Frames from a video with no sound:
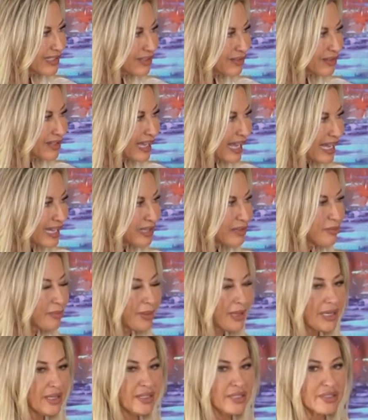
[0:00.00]
you know, mm-hmm. gait
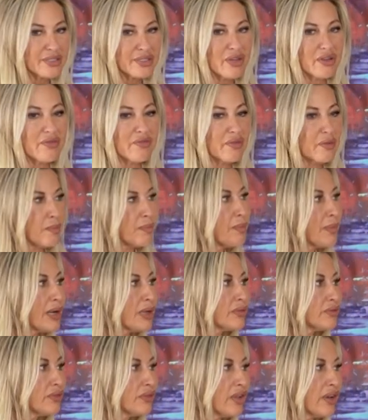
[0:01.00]
impaired is all from
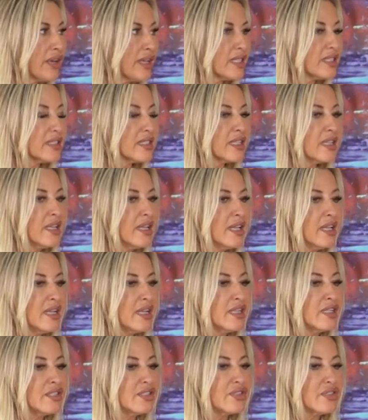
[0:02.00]
bone loss.
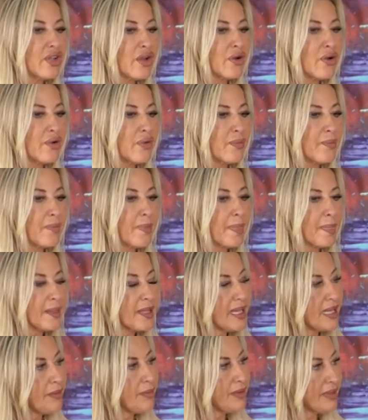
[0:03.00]
So
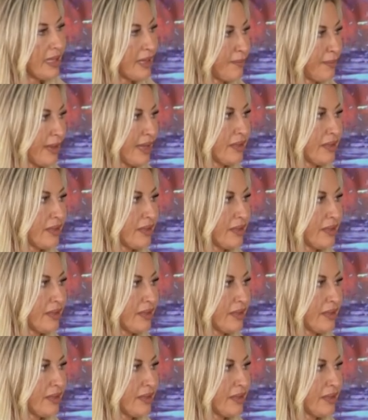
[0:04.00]
keeping that